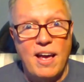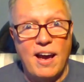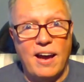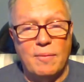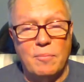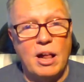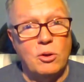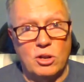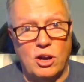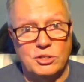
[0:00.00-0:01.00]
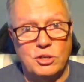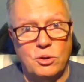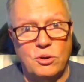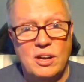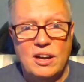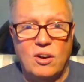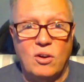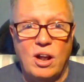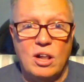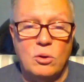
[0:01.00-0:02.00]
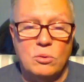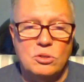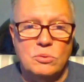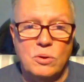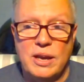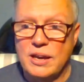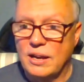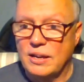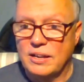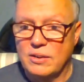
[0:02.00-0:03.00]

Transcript: I'll go to Costco, or I'll go to